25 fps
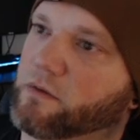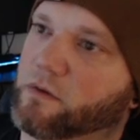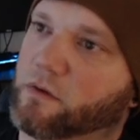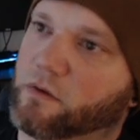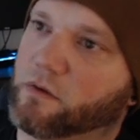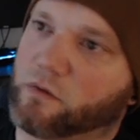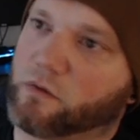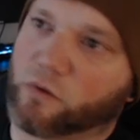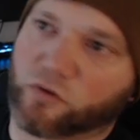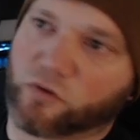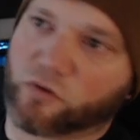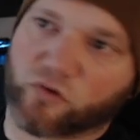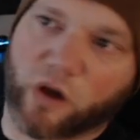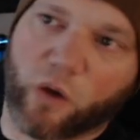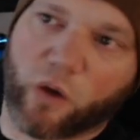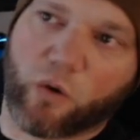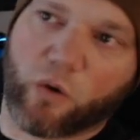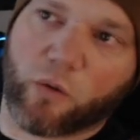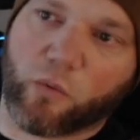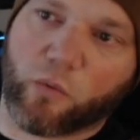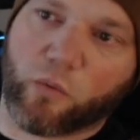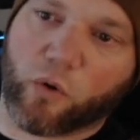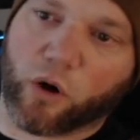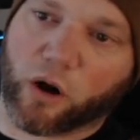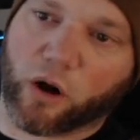So try one
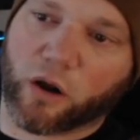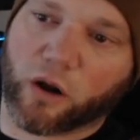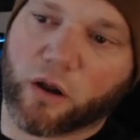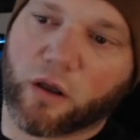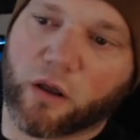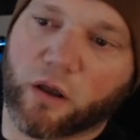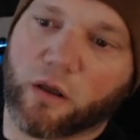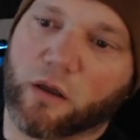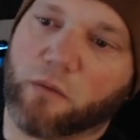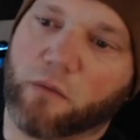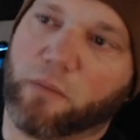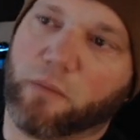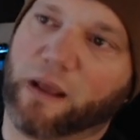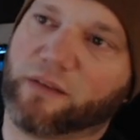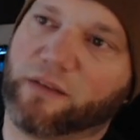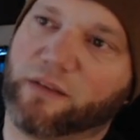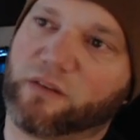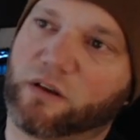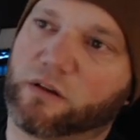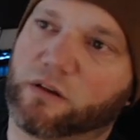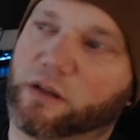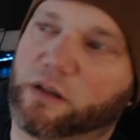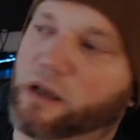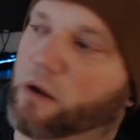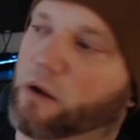more.
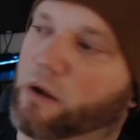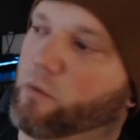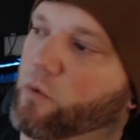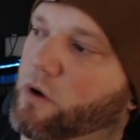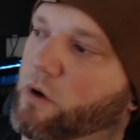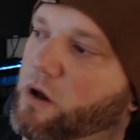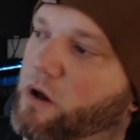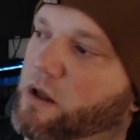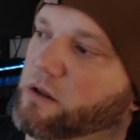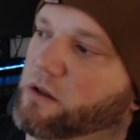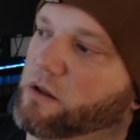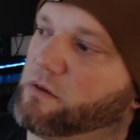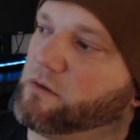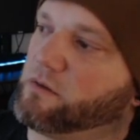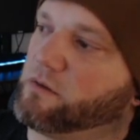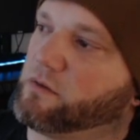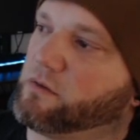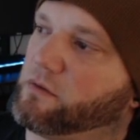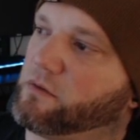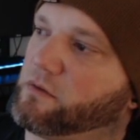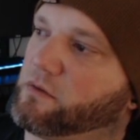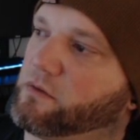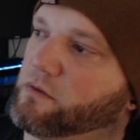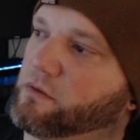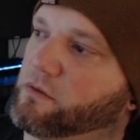Basically, I want
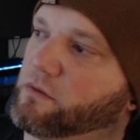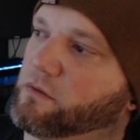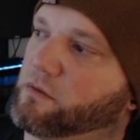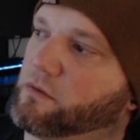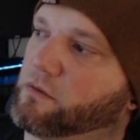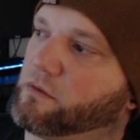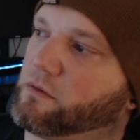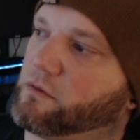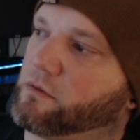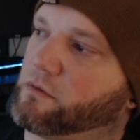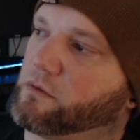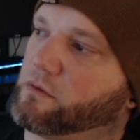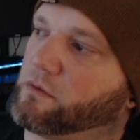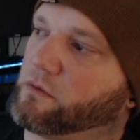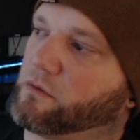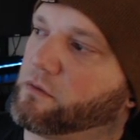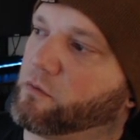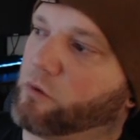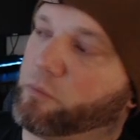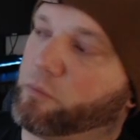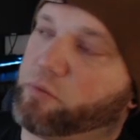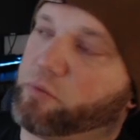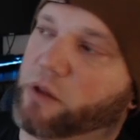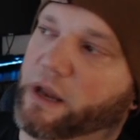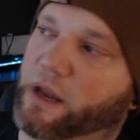
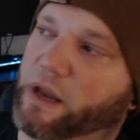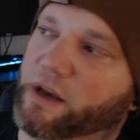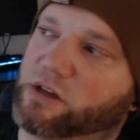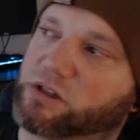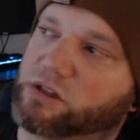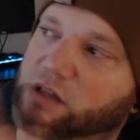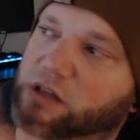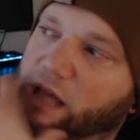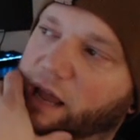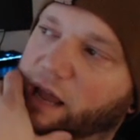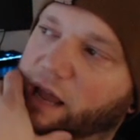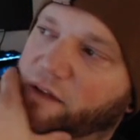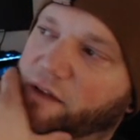replenish life